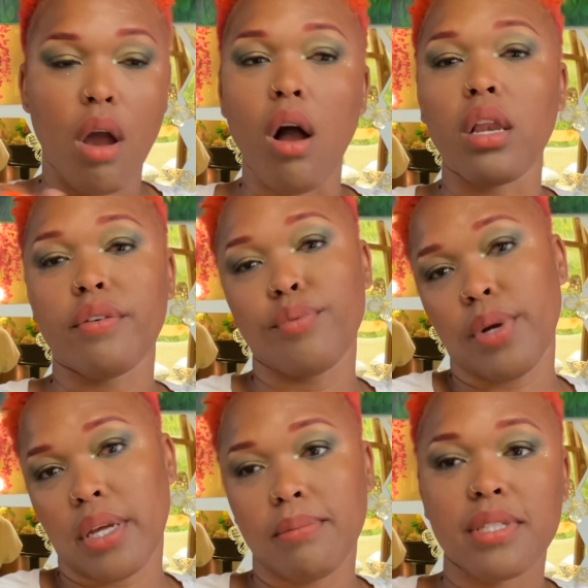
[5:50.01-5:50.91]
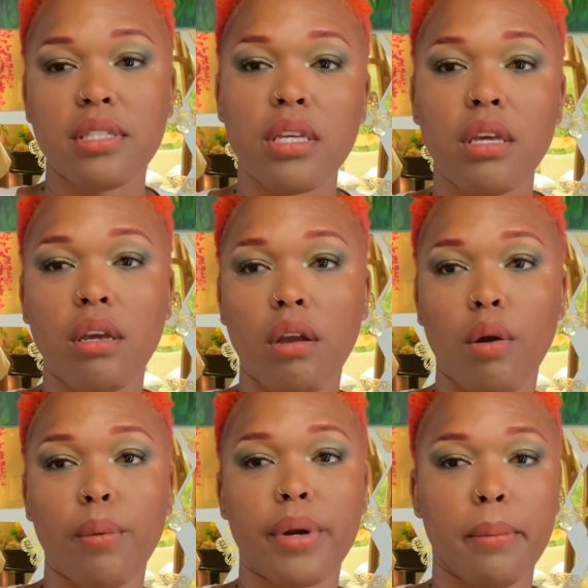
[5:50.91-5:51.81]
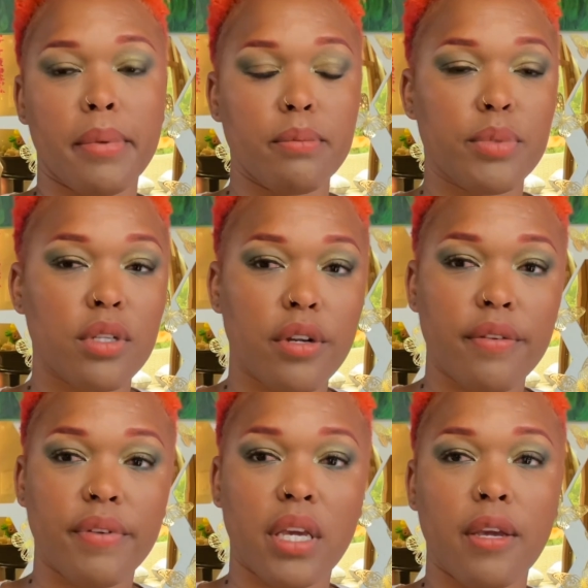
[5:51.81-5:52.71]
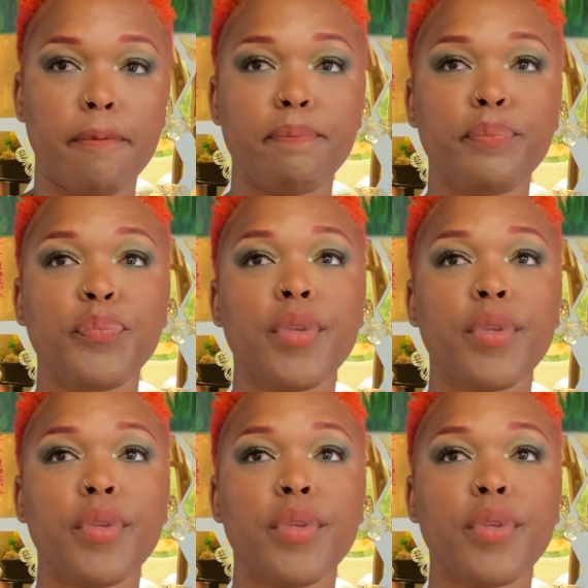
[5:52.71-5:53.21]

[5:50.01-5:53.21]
all of what I'm seeing or what I'm observing,